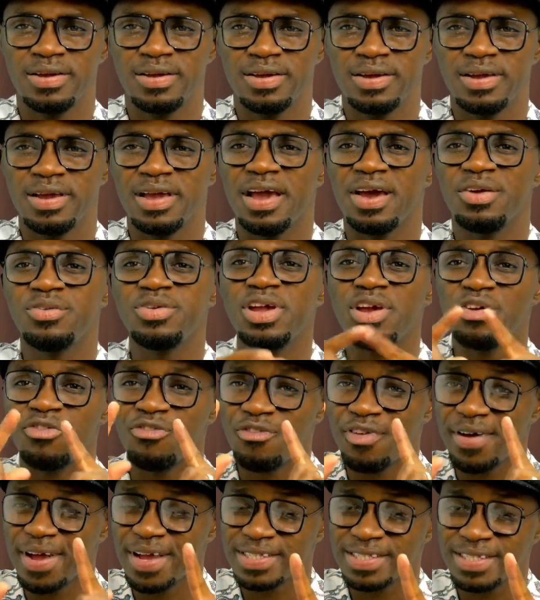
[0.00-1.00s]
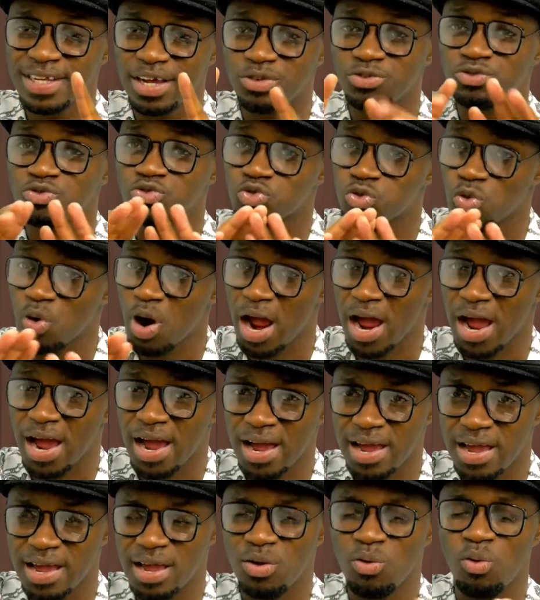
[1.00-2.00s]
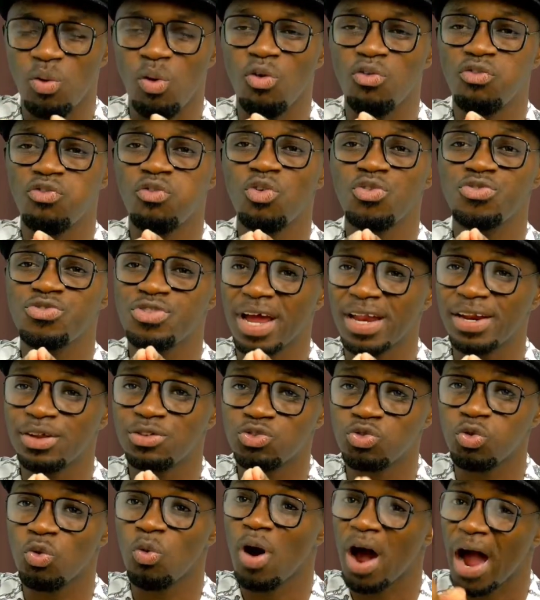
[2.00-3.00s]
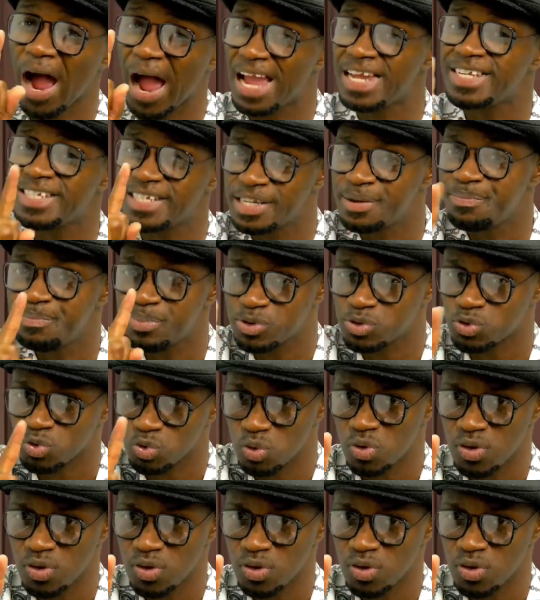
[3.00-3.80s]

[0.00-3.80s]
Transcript: enu ye first and true. And call for Charlie to IGP so.